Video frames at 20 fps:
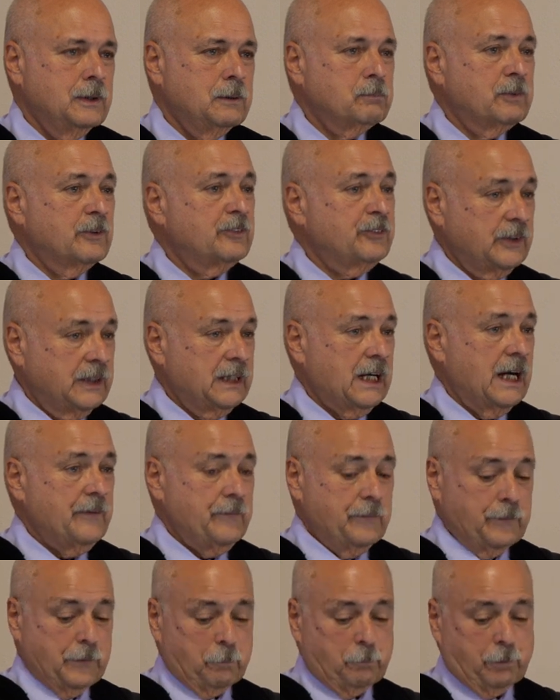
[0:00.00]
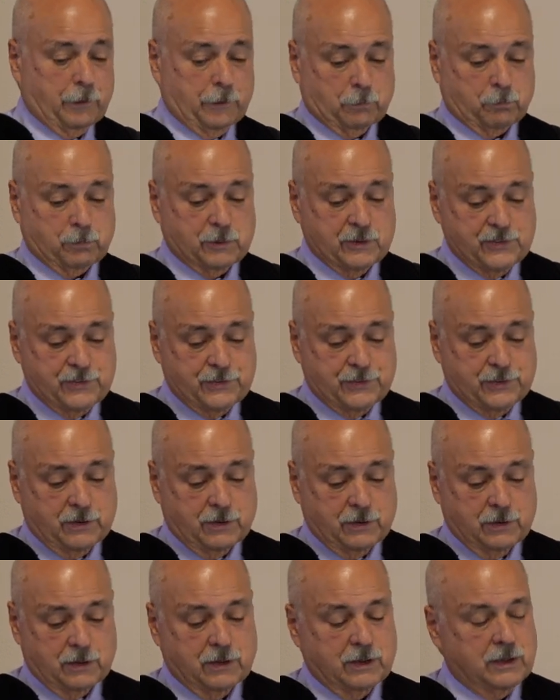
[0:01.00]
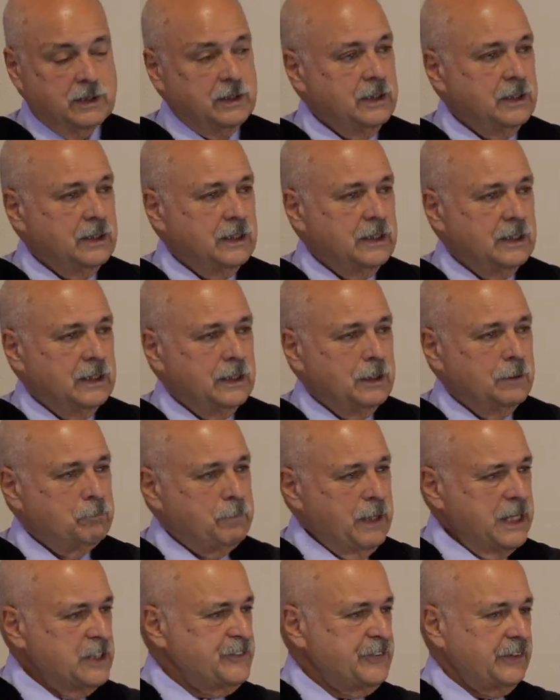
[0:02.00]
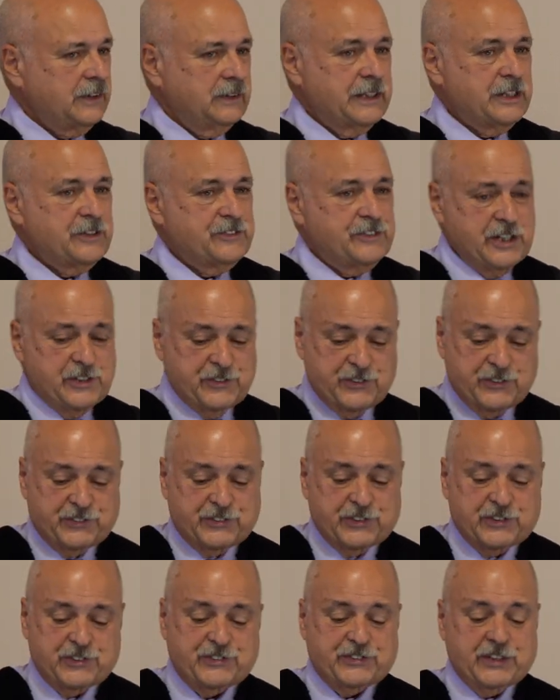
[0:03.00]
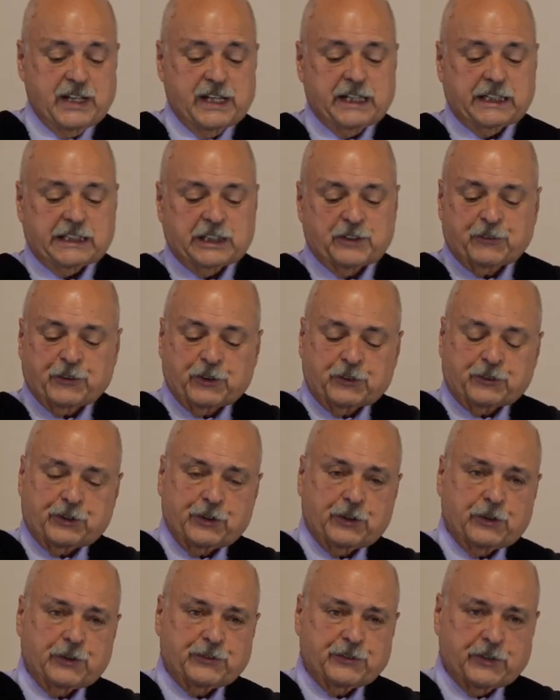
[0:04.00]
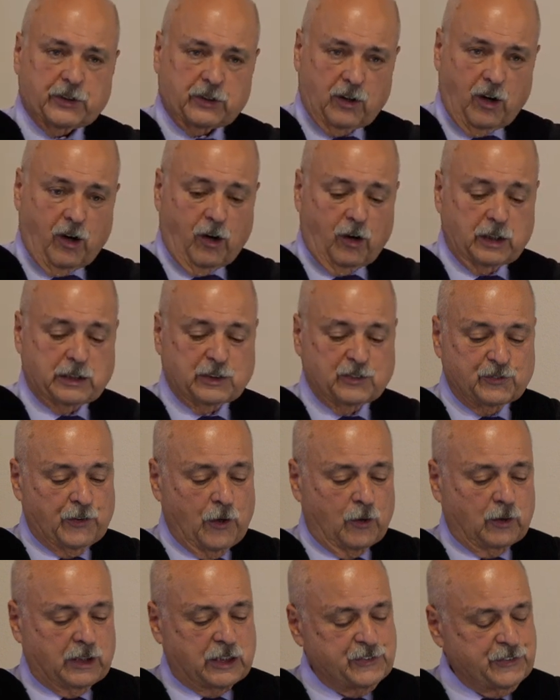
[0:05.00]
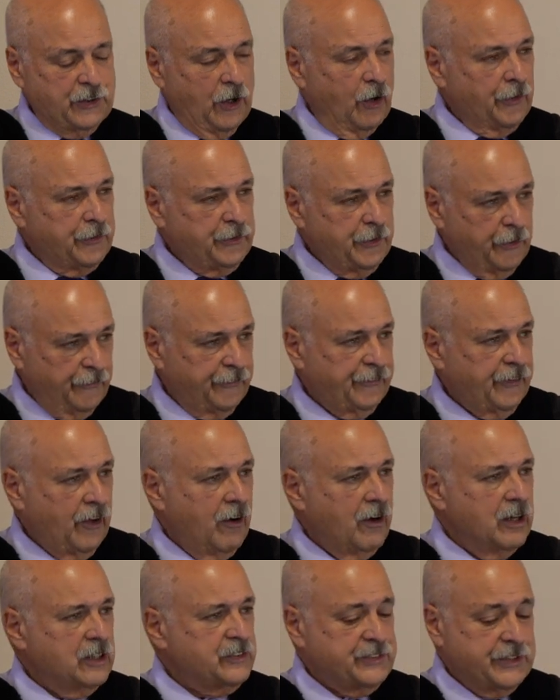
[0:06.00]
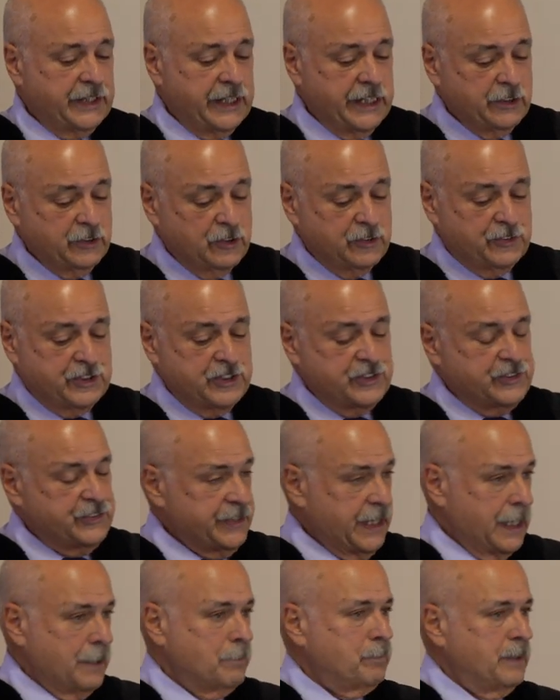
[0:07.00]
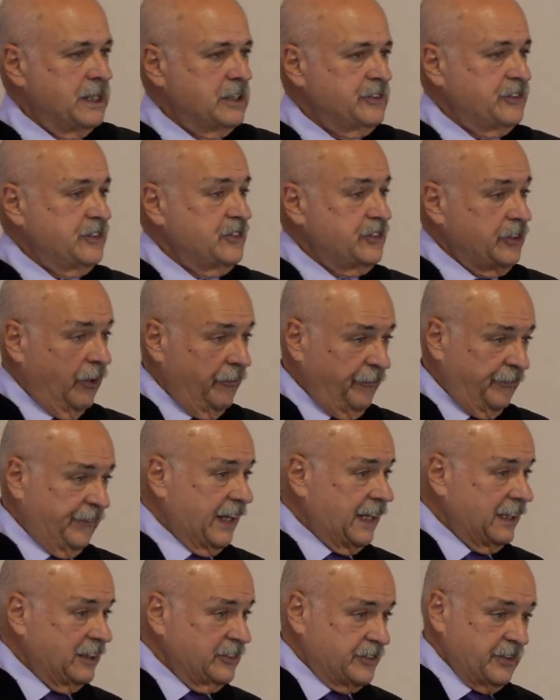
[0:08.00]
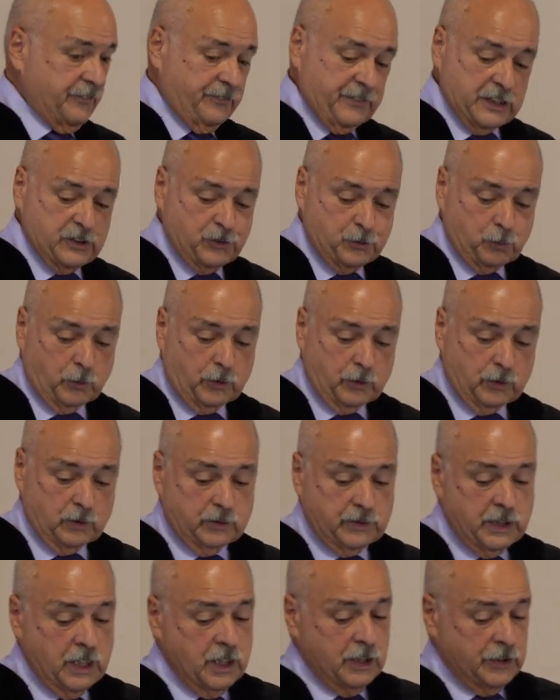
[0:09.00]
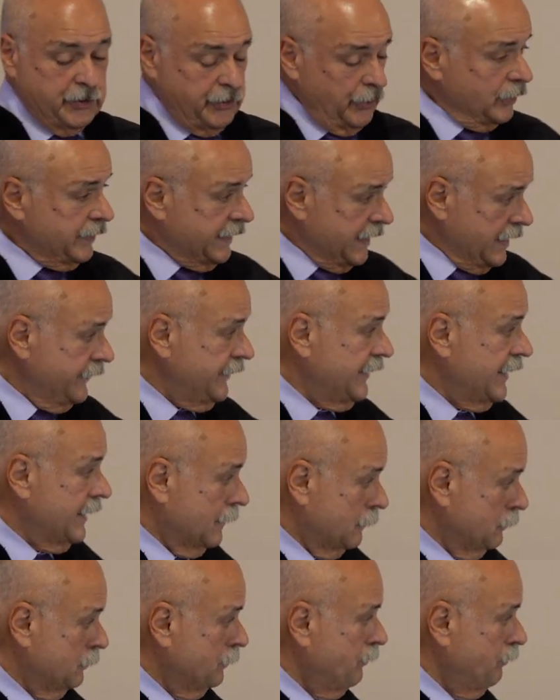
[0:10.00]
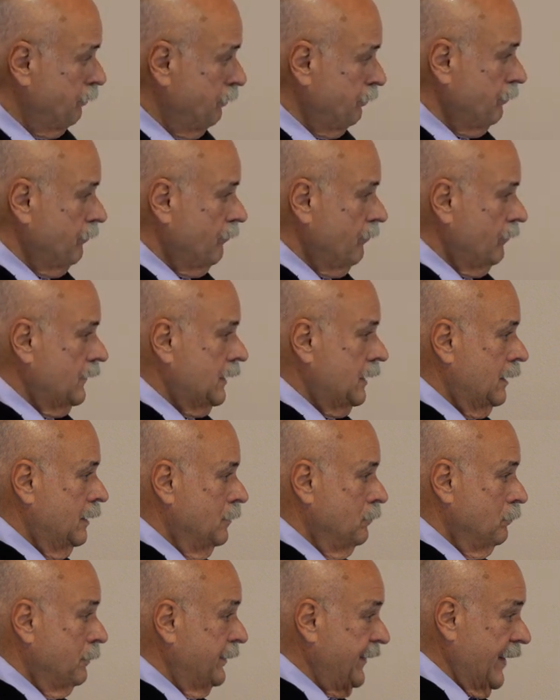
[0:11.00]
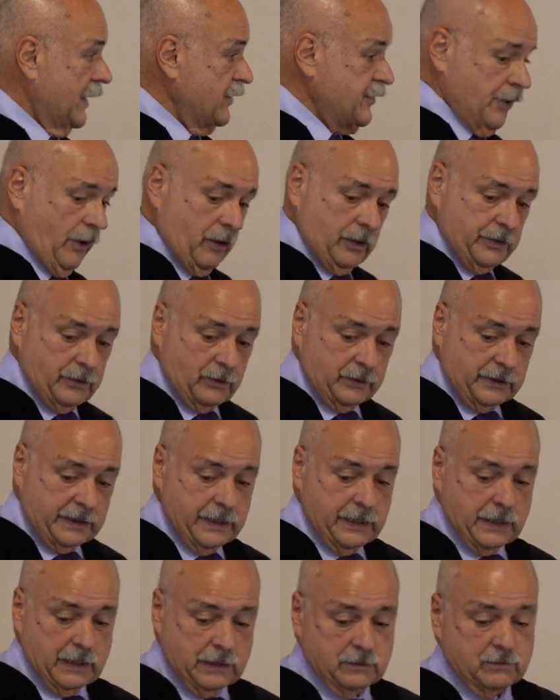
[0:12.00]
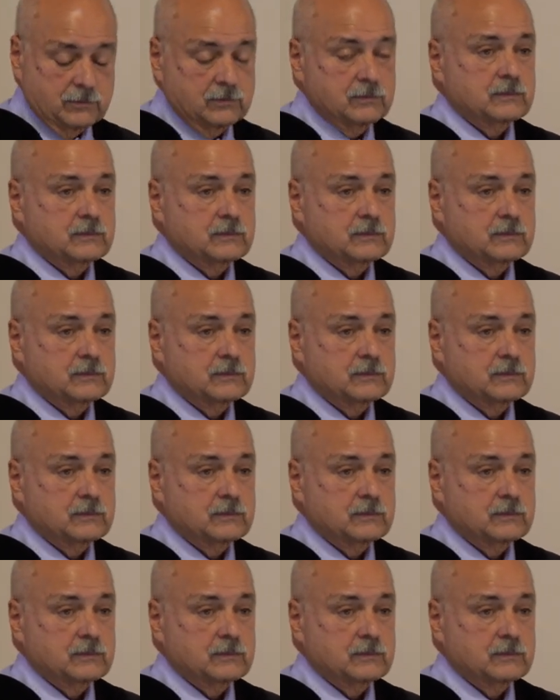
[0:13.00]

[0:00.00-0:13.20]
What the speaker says: but forgotten the purpose. Basically, Jesus is saying, if you tune your heart and focus all your thoughts, energies, and ambitions on things of this world, you'll get them. But that's all you'll get.